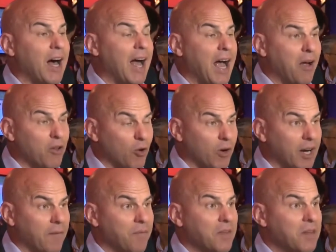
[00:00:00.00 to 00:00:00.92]

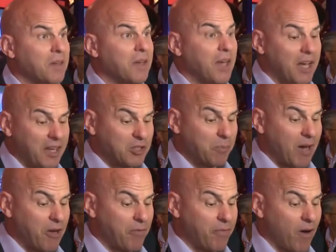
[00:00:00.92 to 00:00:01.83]
alloy, and it's
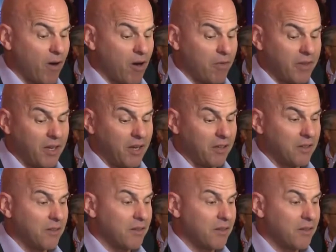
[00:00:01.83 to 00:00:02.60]
by far the,